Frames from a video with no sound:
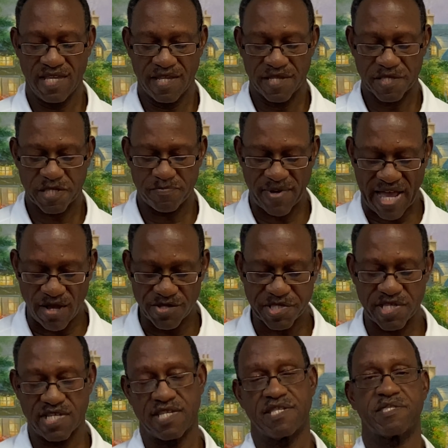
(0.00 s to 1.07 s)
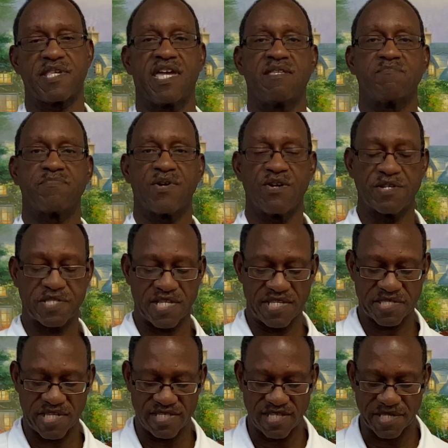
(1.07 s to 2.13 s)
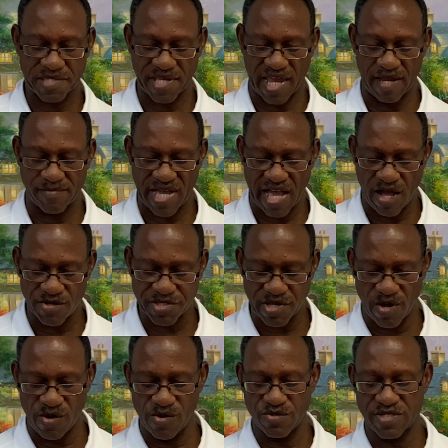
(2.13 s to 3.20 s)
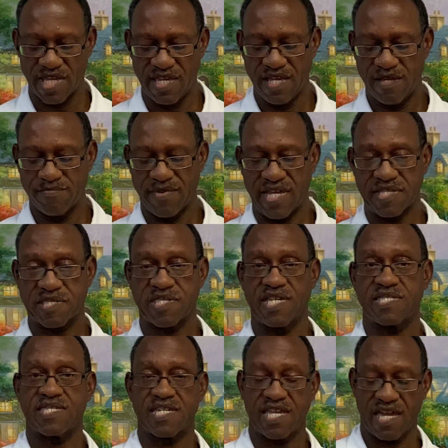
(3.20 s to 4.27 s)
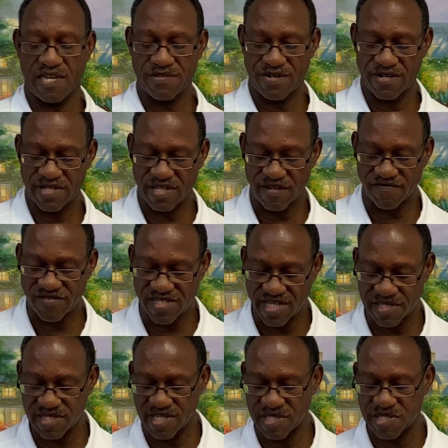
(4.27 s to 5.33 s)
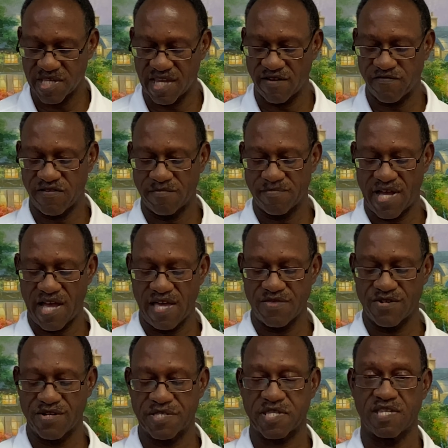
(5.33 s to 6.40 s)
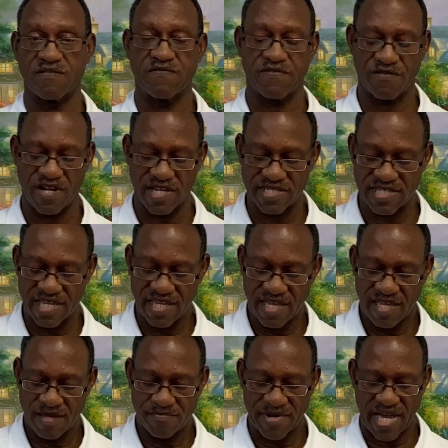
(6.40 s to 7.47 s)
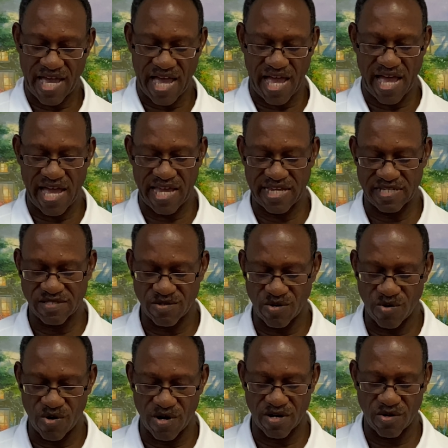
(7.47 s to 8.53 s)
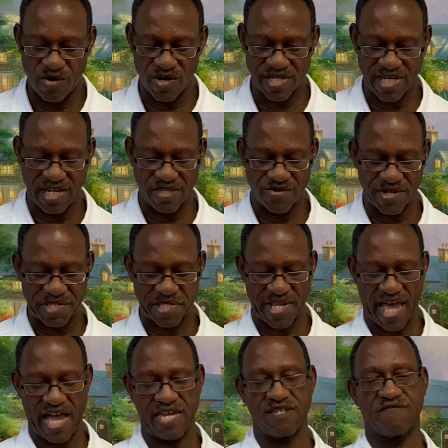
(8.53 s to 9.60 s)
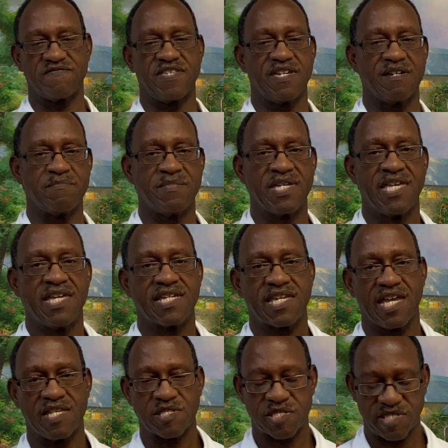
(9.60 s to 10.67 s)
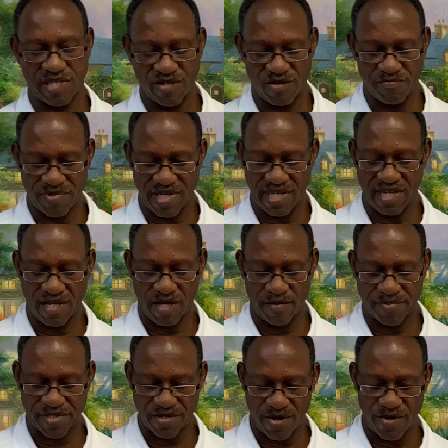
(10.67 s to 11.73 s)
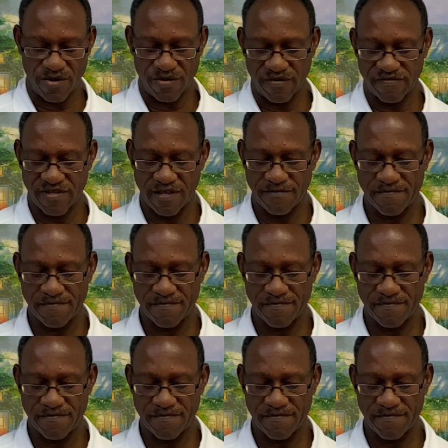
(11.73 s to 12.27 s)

Spouses and persons in the same household may sit together if distancing from others in front behind or on either side of them can still be observed.